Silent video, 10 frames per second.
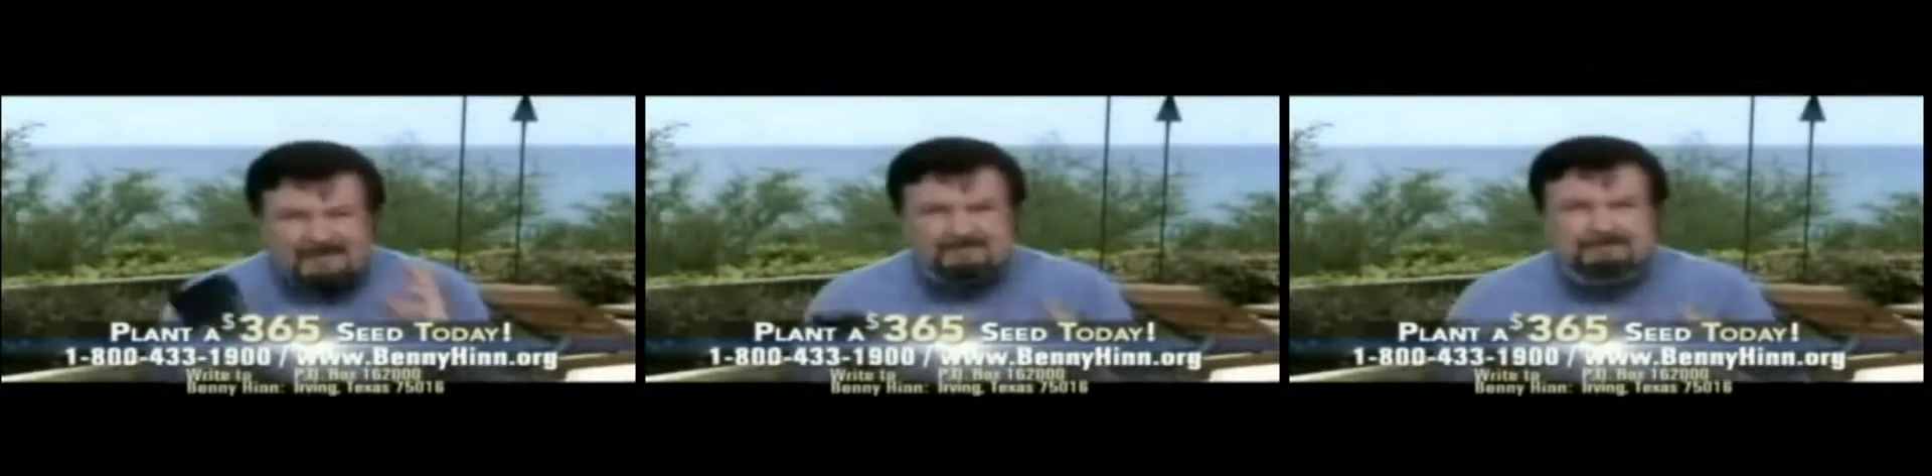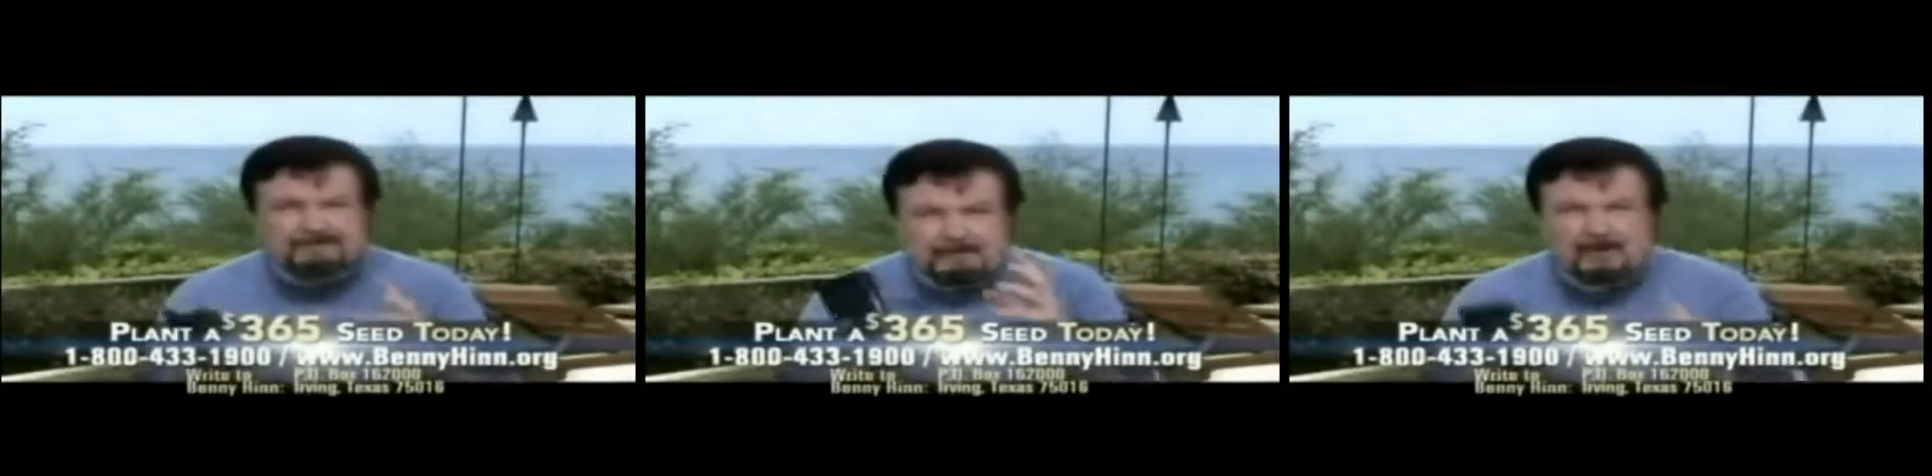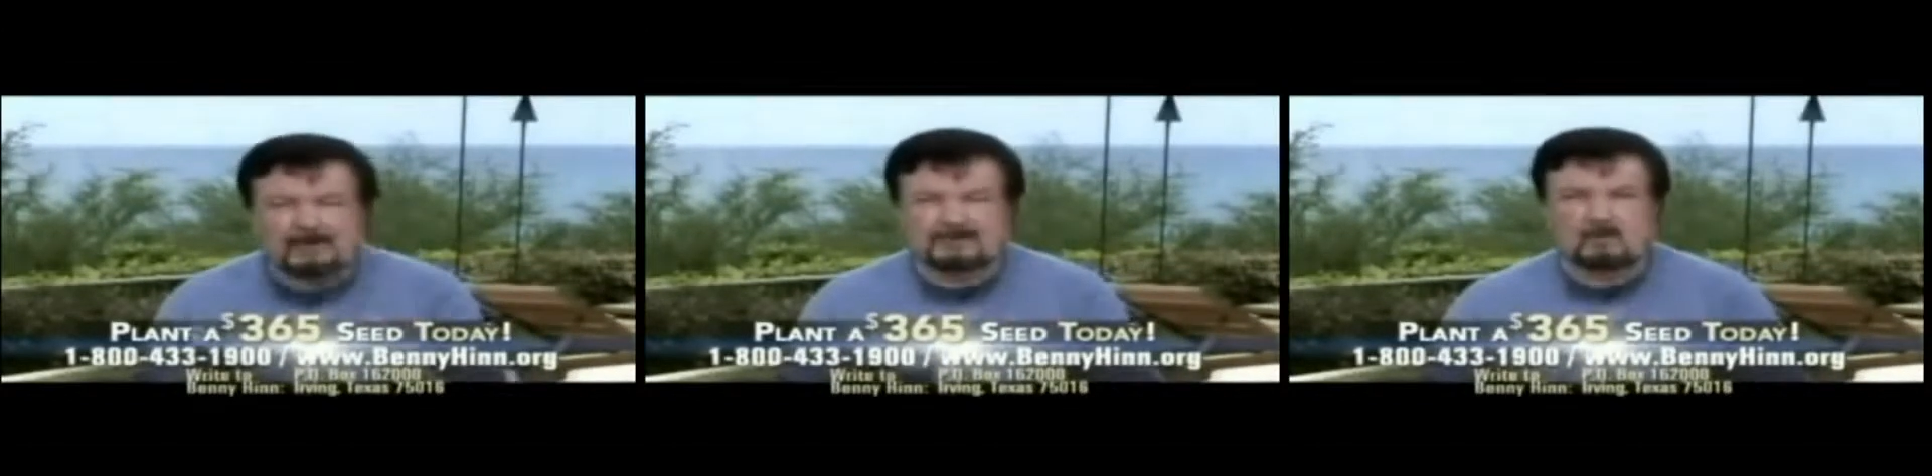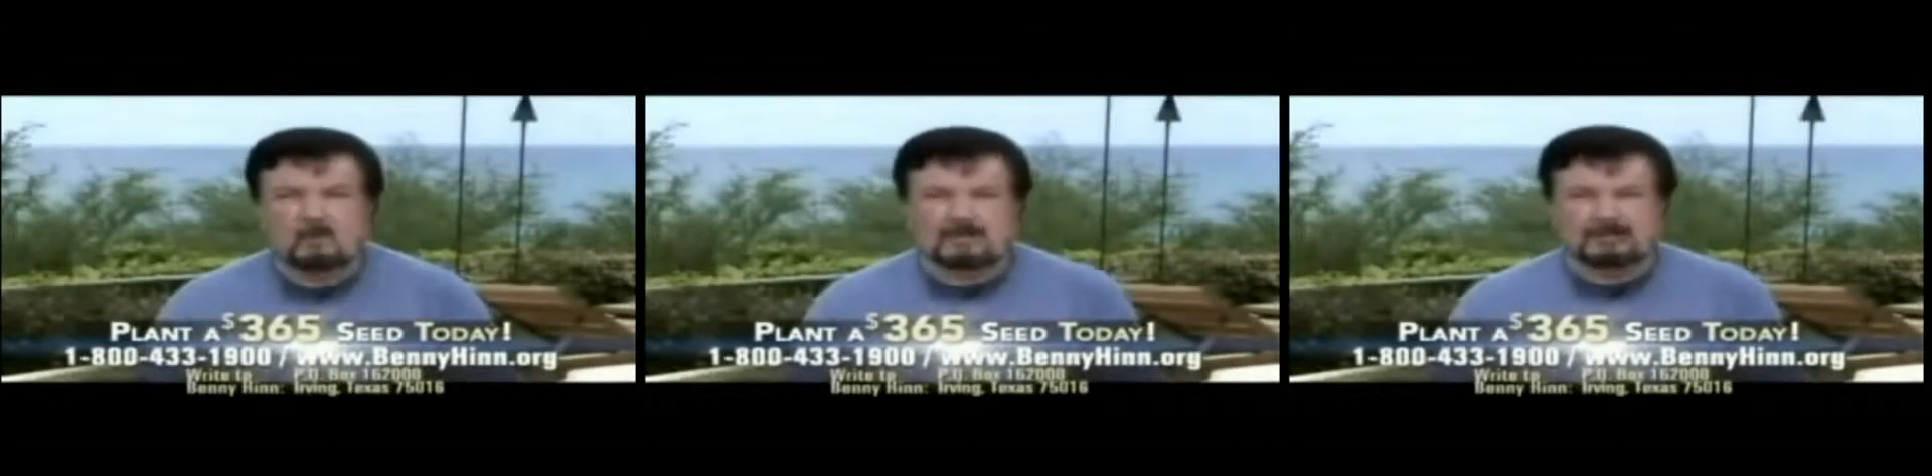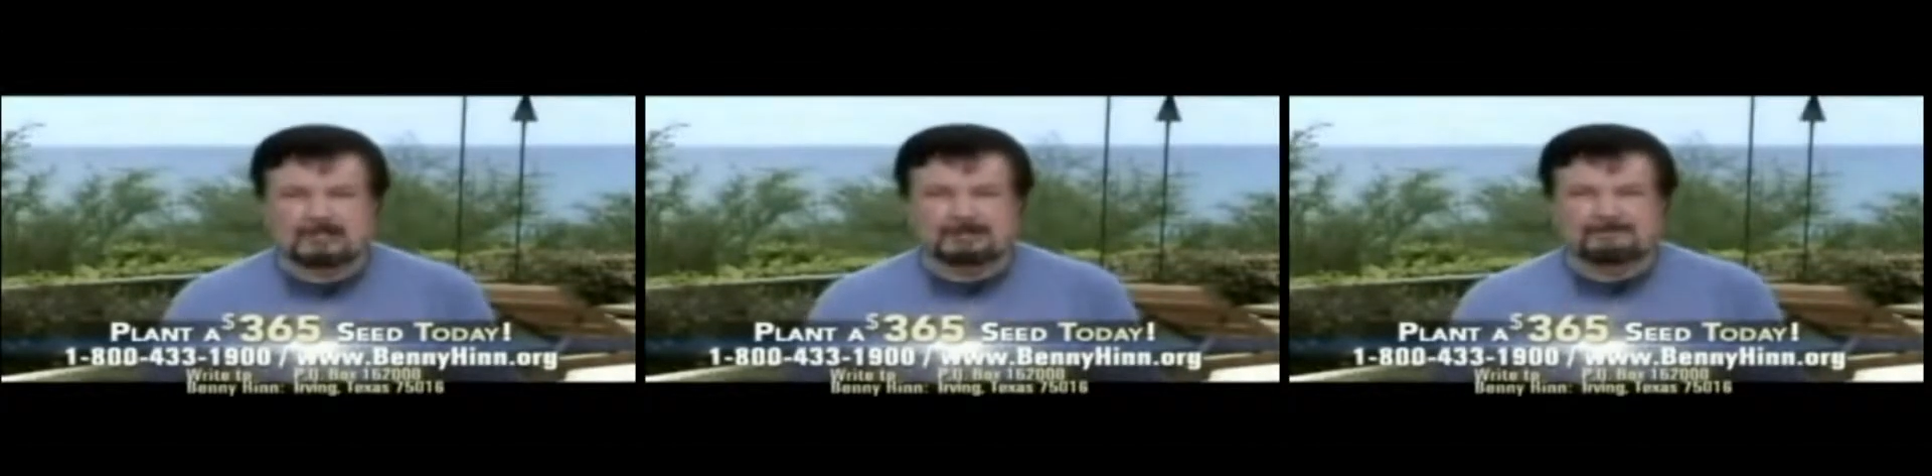Every person watching.